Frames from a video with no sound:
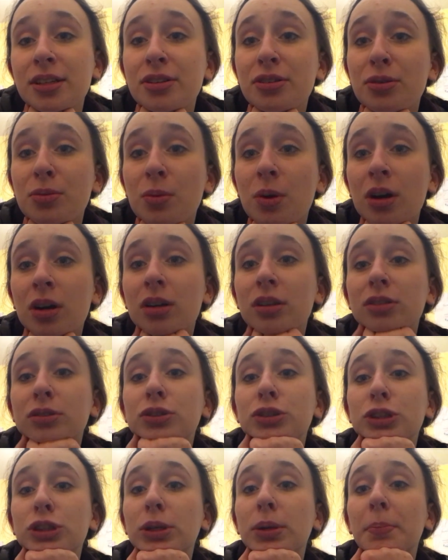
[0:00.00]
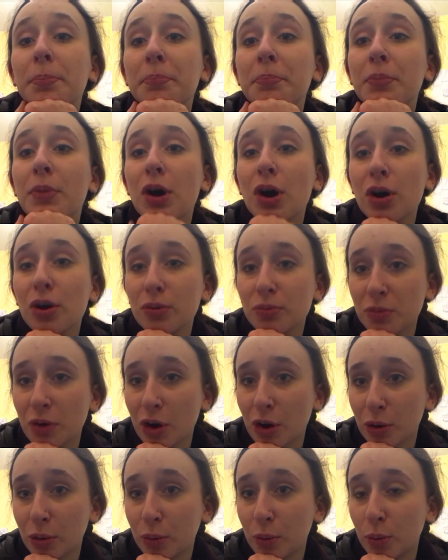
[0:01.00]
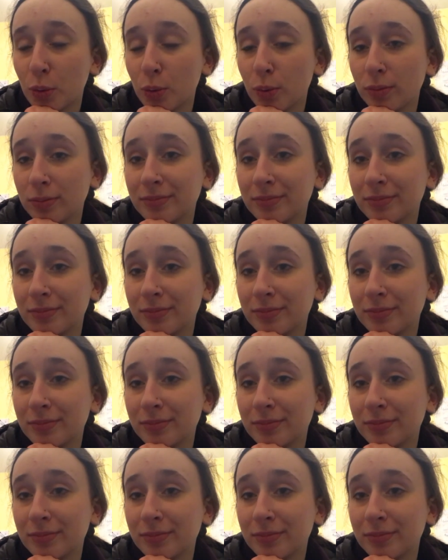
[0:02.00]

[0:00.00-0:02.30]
you all tomorrow.